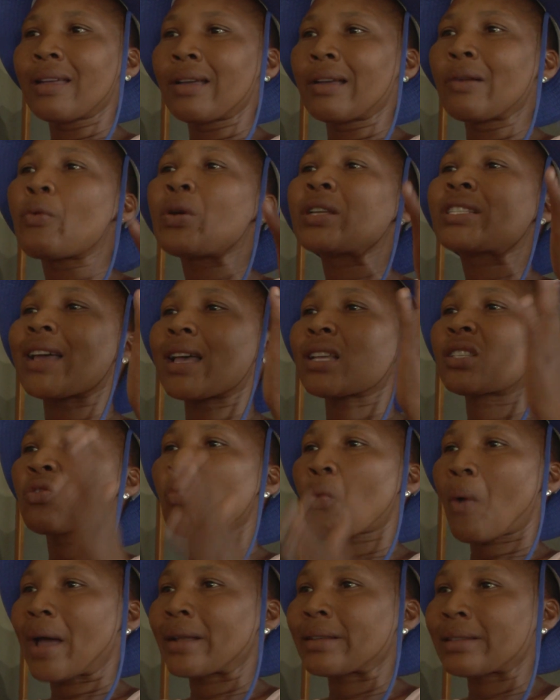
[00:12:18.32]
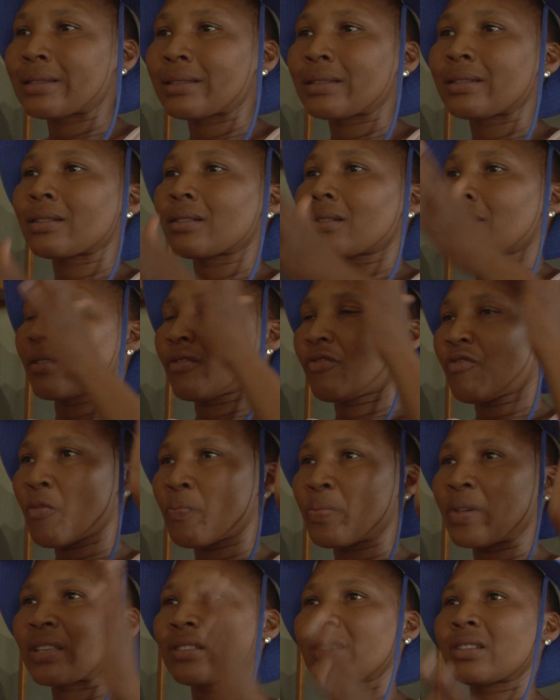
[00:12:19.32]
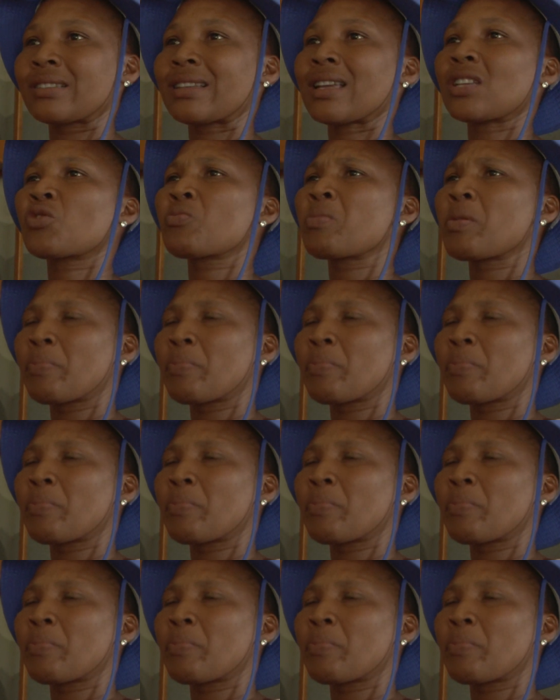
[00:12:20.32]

We just want for Pearson just to be